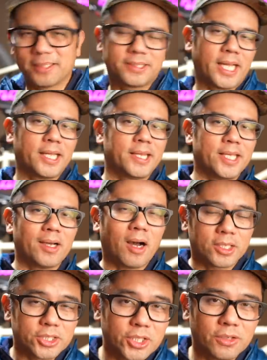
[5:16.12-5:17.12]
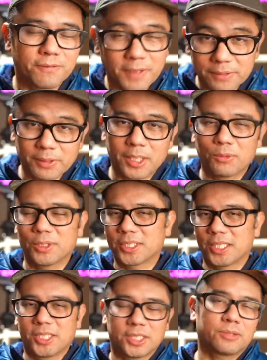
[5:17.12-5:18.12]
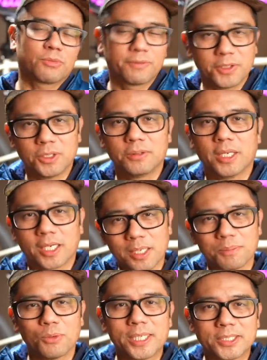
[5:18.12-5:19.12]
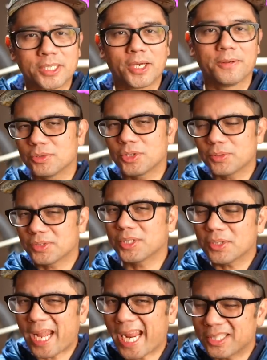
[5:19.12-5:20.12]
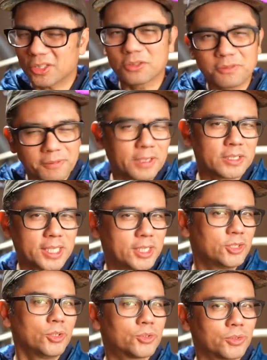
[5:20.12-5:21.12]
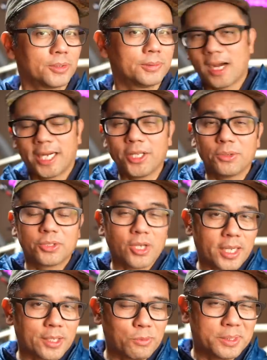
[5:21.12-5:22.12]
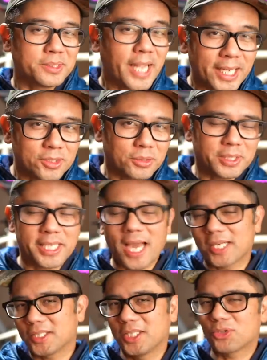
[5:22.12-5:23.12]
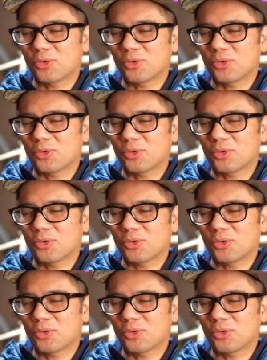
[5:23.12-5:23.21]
as say the Otso Fenrir, which I just reviewed a couple weeks ago. So it still handled fairly neutral. I know in talking with Daniel, he actually